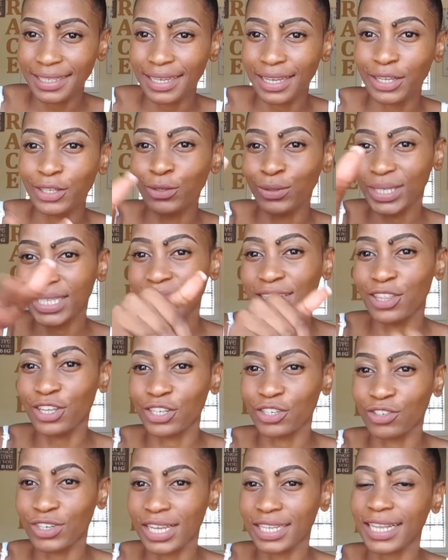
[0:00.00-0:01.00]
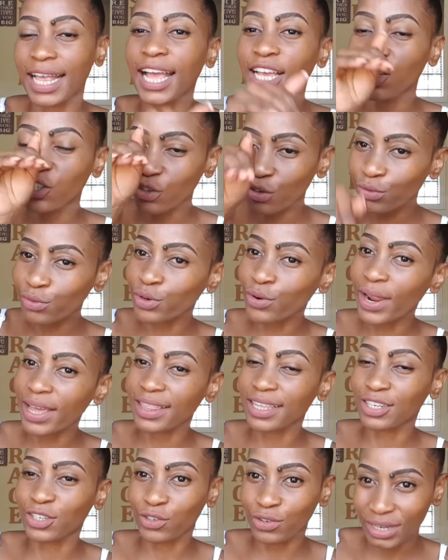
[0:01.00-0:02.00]
You'll see the dress. I show Farai the
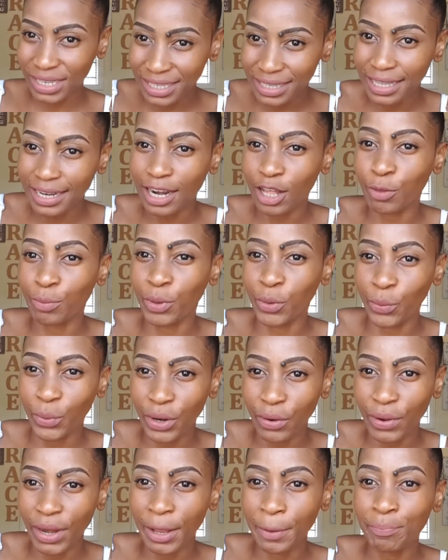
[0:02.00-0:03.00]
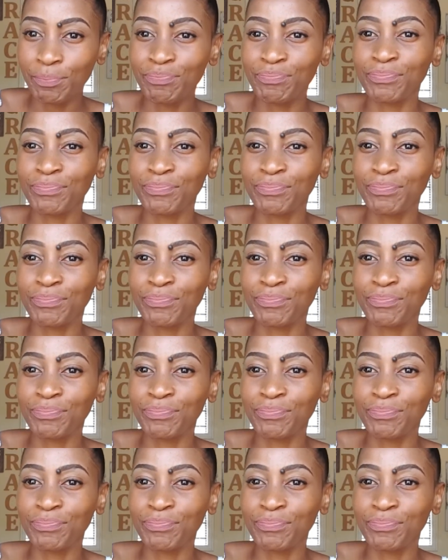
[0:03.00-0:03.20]
dress that I'll be wearing.